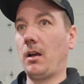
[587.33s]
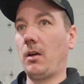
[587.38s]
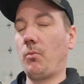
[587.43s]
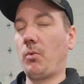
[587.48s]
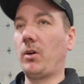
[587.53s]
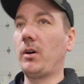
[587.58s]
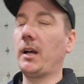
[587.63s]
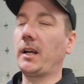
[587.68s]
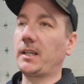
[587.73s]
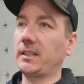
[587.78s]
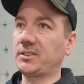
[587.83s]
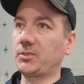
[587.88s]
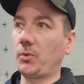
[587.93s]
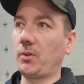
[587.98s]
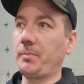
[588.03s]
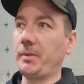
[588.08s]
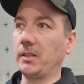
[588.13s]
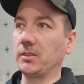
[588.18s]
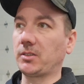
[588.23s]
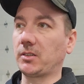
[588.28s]
well, I guess it
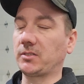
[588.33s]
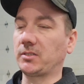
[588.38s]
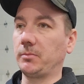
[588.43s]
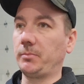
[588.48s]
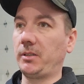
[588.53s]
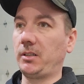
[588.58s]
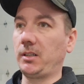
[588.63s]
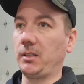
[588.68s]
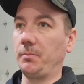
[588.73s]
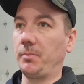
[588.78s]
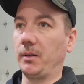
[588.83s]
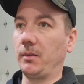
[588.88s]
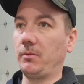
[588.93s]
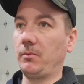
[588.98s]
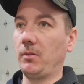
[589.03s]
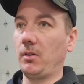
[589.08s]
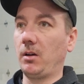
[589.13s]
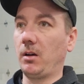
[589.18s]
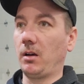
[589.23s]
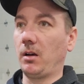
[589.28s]
would be adjustability, but
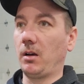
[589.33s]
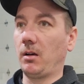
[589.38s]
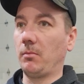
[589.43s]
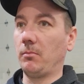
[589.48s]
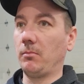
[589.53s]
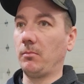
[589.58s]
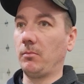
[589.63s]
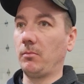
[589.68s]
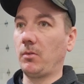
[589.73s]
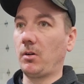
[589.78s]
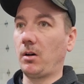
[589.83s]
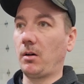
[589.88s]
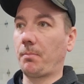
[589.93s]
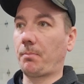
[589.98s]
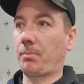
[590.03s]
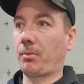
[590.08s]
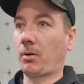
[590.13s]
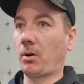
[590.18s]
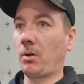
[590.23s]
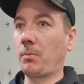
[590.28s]
um,
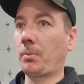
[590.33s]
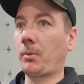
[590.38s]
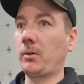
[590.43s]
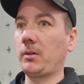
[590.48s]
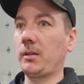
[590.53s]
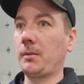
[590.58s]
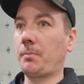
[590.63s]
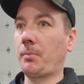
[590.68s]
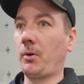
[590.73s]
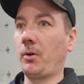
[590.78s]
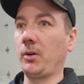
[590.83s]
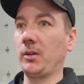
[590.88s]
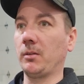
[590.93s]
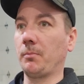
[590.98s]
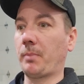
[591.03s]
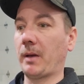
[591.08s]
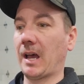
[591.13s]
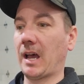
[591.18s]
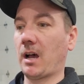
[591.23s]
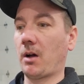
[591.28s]
appropriately putting the
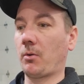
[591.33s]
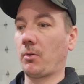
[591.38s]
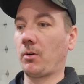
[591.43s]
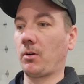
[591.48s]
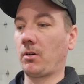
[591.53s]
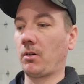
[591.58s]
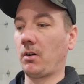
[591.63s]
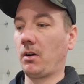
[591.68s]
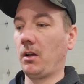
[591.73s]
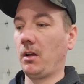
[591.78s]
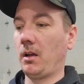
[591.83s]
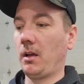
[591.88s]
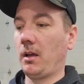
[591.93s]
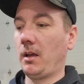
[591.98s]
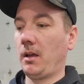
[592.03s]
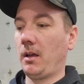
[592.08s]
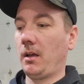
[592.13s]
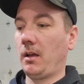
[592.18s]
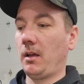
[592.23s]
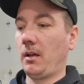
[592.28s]
power
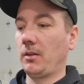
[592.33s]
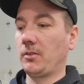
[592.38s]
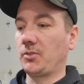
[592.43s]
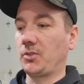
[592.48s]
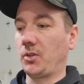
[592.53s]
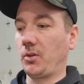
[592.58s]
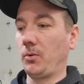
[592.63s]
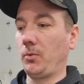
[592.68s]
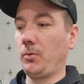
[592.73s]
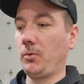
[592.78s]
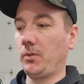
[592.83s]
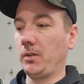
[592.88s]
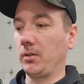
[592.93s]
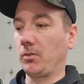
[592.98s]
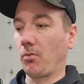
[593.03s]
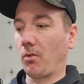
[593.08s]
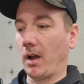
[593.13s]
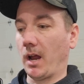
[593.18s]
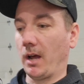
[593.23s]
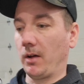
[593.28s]
to the
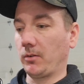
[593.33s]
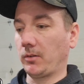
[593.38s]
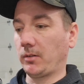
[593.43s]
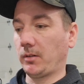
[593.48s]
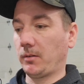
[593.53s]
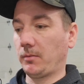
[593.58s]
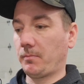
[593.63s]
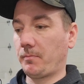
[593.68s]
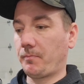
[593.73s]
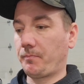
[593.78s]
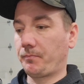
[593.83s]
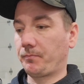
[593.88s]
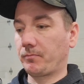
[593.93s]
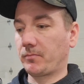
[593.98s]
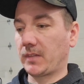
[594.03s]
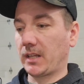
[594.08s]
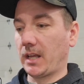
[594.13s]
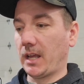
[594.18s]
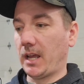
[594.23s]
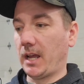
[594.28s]
ground.
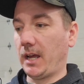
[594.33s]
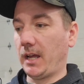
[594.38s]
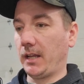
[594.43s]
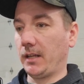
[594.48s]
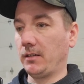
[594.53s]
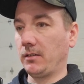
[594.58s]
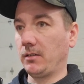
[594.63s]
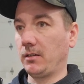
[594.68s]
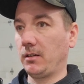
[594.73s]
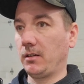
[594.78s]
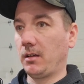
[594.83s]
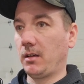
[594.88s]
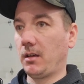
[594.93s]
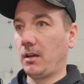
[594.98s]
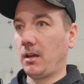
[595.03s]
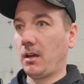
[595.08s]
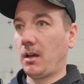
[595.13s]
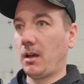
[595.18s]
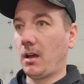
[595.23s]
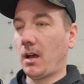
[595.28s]
And
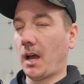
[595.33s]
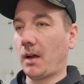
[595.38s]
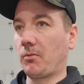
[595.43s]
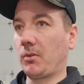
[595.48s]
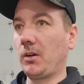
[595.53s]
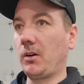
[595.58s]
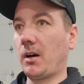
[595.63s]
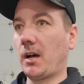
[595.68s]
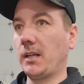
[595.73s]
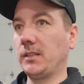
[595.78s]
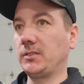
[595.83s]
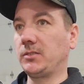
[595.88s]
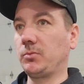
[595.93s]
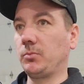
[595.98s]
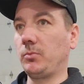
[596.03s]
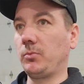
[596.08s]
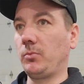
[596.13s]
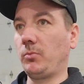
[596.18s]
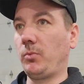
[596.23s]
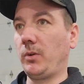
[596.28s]
I realized
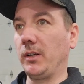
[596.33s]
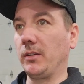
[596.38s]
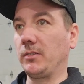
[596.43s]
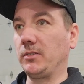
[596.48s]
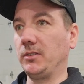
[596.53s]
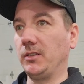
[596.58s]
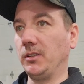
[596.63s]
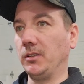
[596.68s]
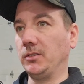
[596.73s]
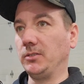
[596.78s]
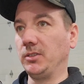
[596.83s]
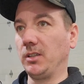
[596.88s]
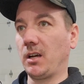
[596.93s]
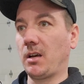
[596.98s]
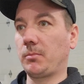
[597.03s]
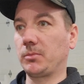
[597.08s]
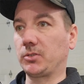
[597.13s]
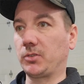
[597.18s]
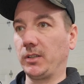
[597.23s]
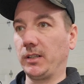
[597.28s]
with the
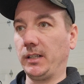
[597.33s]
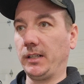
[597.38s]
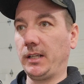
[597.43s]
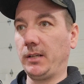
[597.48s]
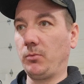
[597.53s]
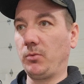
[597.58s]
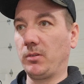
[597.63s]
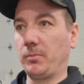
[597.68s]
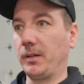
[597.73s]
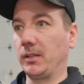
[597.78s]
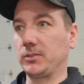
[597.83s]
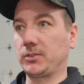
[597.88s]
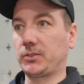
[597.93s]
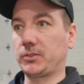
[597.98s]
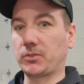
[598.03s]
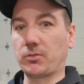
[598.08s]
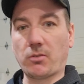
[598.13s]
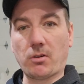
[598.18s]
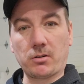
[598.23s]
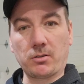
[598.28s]
geometry, it would have been a
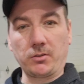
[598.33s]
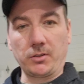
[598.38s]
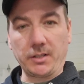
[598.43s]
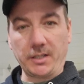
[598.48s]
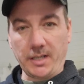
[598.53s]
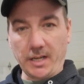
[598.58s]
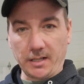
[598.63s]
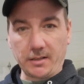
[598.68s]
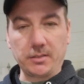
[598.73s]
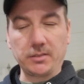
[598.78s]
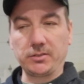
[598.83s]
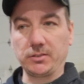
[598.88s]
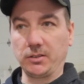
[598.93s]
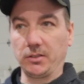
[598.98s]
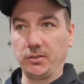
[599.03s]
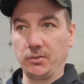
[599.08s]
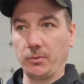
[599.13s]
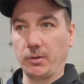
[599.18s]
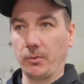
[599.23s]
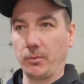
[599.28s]
struggle to get this
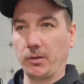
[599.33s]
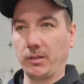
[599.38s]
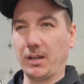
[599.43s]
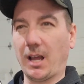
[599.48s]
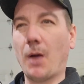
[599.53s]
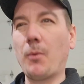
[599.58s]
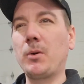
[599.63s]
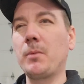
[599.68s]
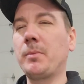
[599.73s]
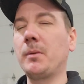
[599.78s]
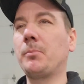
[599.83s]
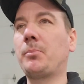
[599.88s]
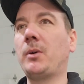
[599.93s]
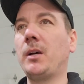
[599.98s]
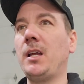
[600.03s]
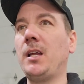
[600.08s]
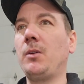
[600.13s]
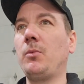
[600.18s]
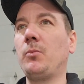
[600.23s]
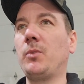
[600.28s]
thing to do what I wanted. I would have been
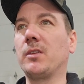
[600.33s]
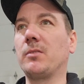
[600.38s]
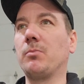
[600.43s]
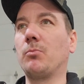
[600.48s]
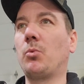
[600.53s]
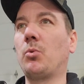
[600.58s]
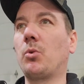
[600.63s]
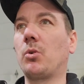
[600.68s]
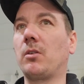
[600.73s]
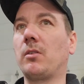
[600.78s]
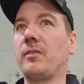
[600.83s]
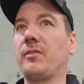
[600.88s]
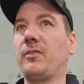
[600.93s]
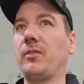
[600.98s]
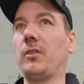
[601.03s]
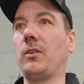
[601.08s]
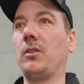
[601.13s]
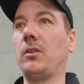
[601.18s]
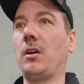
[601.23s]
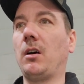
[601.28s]
playing with more of
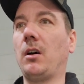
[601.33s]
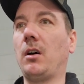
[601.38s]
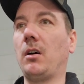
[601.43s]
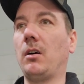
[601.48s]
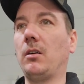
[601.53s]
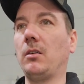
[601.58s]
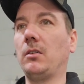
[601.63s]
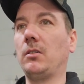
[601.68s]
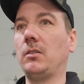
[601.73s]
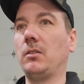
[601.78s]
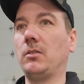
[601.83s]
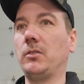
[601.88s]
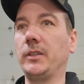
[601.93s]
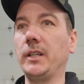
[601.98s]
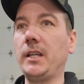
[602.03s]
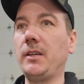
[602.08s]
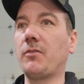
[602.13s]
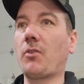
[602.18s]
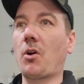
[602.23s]
uh, leave